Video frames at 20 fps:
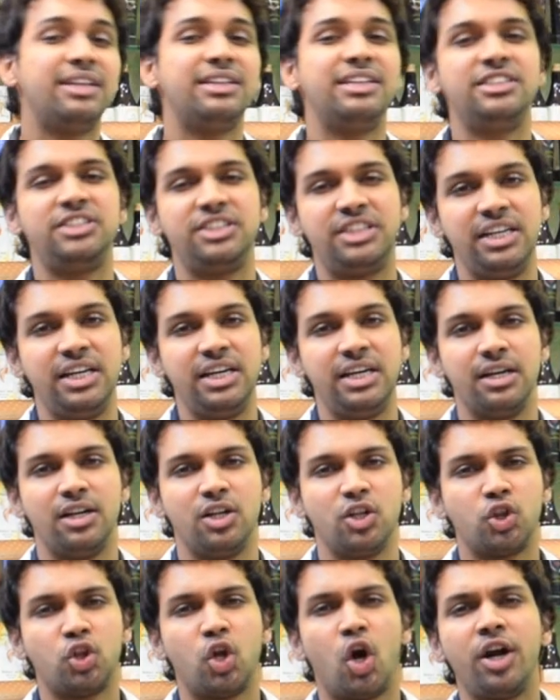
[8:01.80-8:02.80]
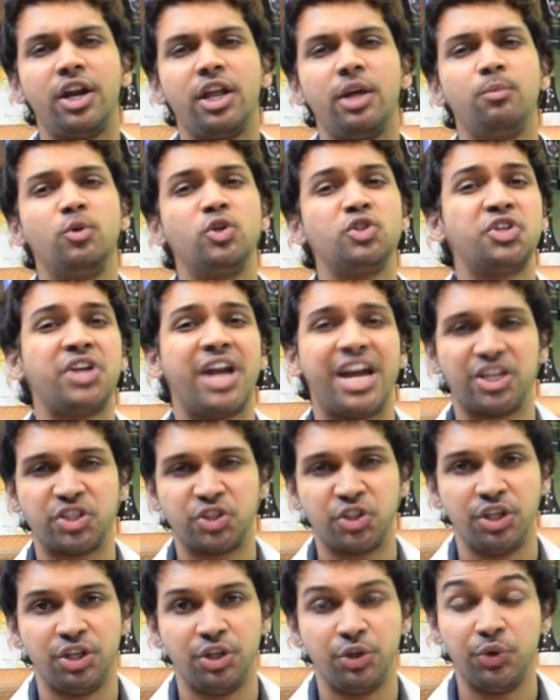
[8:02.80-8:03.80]
this tea. Thought, emotion,
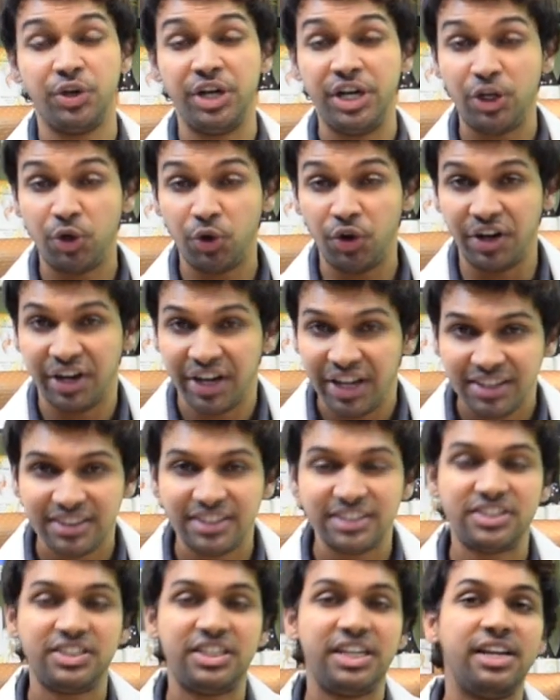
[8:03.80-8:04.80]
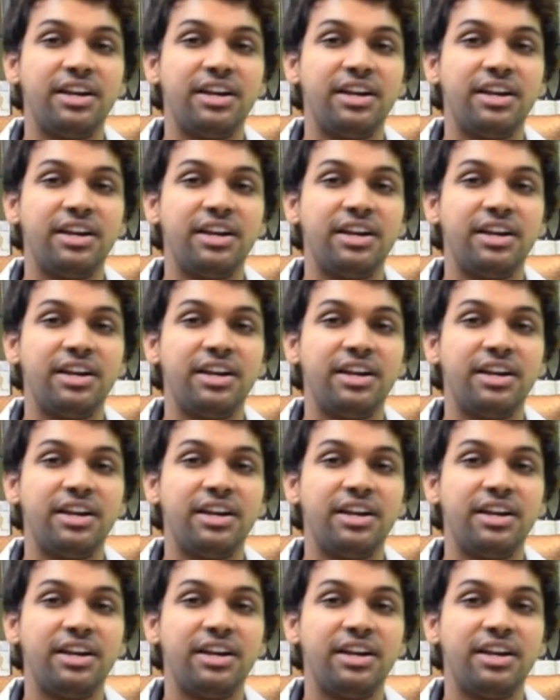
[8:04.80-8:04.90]
action. You need to drink this tea